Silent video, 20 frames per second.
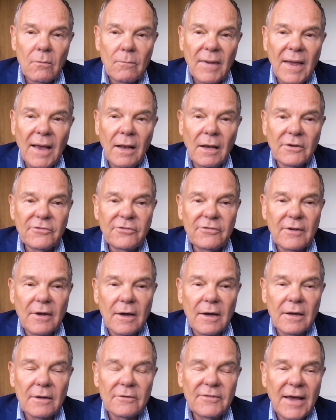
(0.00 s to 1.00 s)
Alex
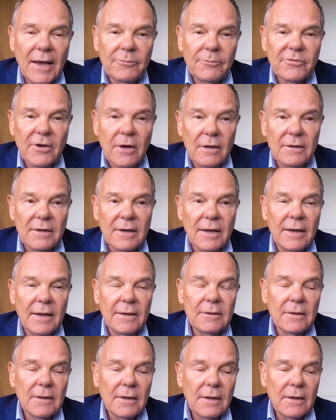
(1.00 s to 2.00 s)
Tapscott and
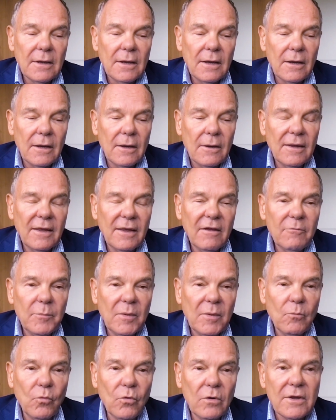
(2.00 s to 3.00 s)
I have
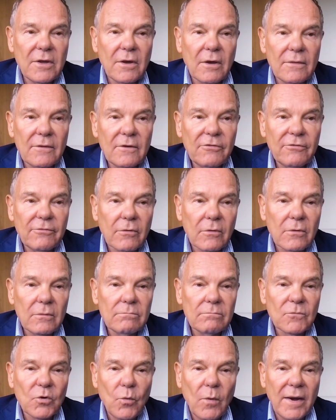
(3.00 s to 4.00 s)
been working on this for
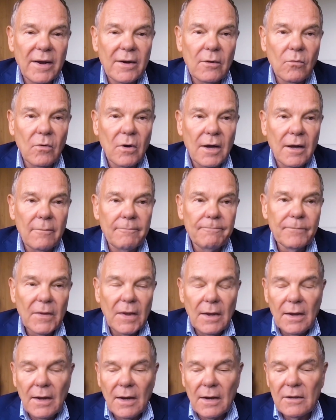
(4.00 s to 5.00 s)
quite a while.
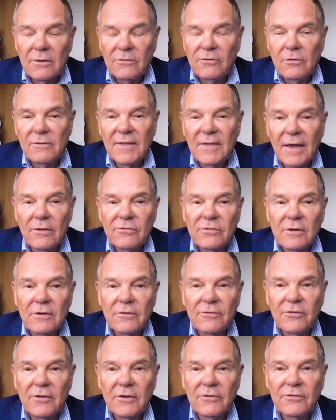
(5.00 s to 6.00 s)
And in
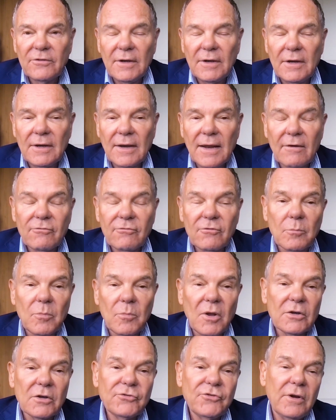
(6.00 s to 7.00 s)
2016, after
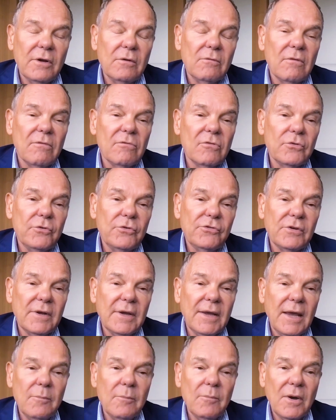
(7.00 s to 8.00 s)
Blockchain Revolution
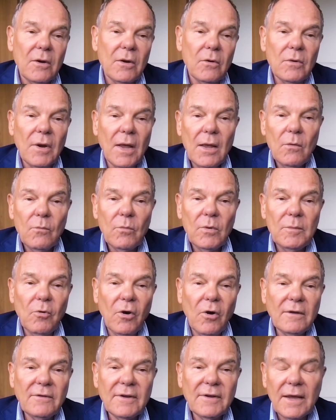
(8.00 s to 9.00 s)
came out, we
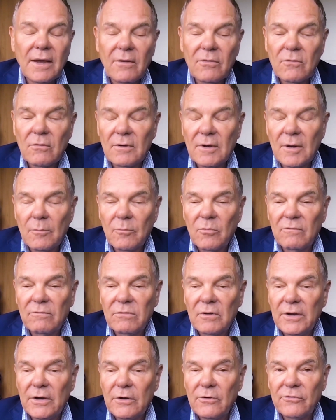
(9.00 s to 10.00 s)
brought together a number of
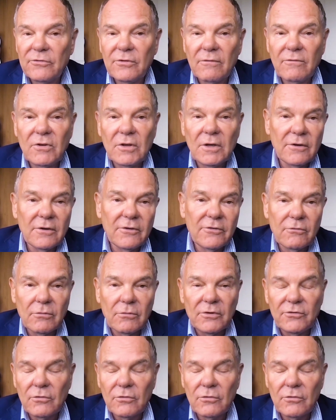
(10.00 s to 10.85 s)
leaders of the industry.